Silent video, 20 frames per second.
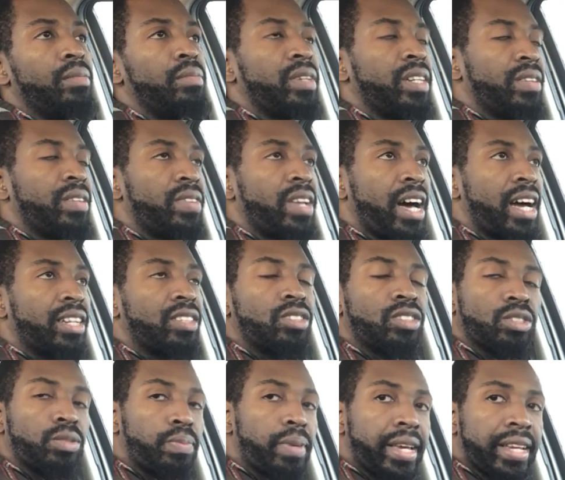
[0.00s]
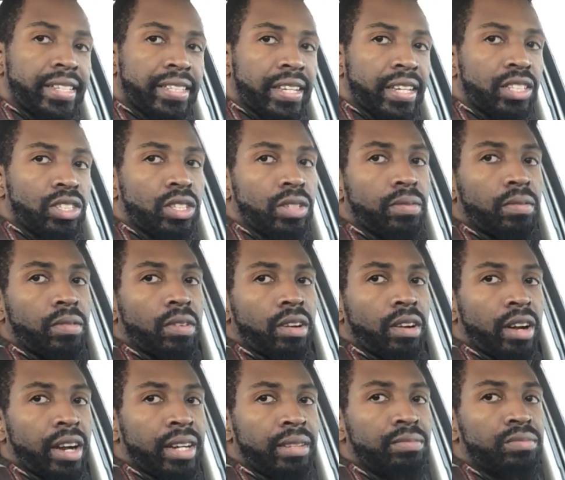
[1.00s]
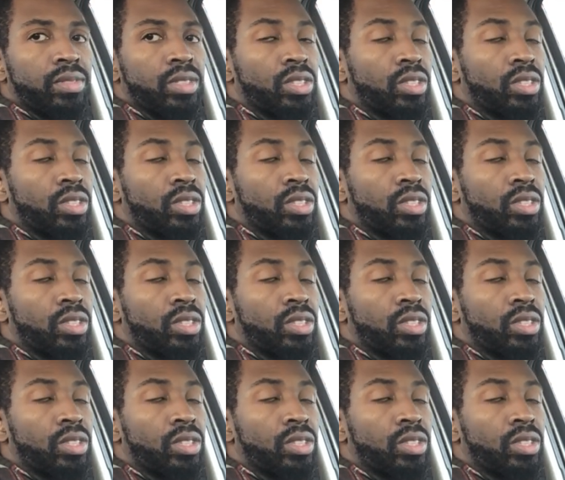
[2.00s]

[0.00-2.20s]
But if not, just pay attention, all right?